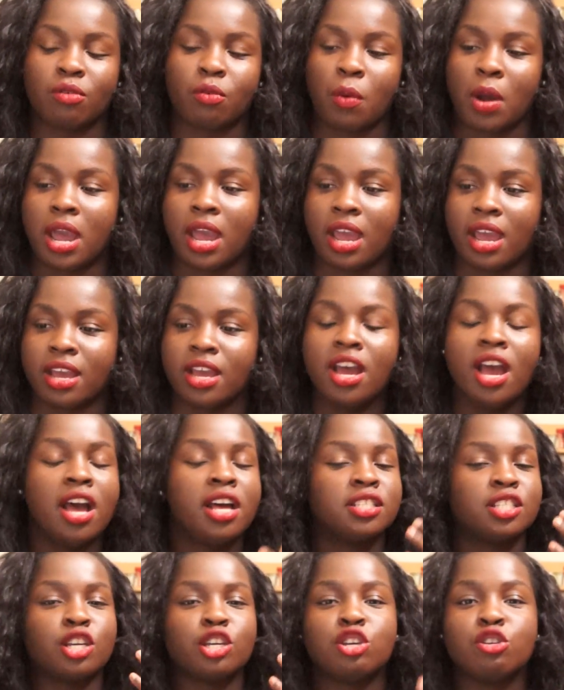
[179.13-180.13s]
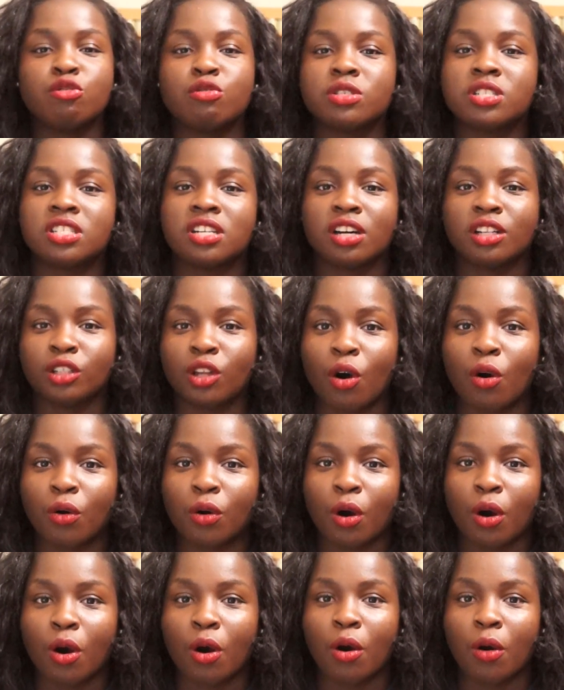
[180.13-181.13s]
way to use their
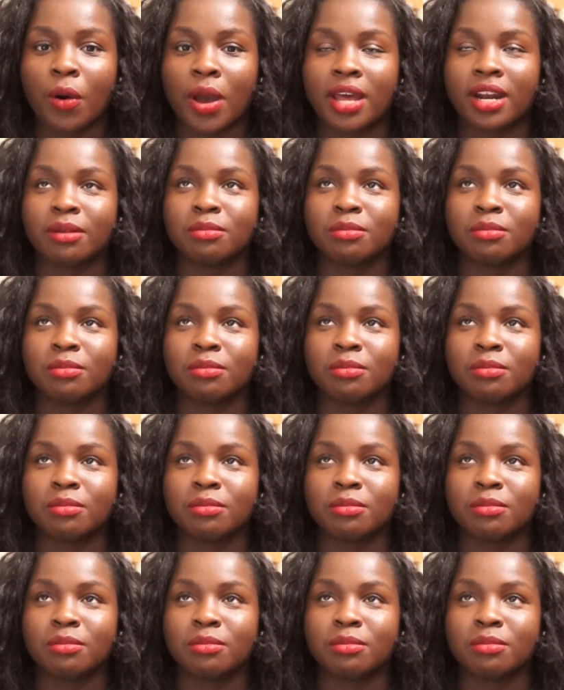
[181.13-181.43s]
logo, and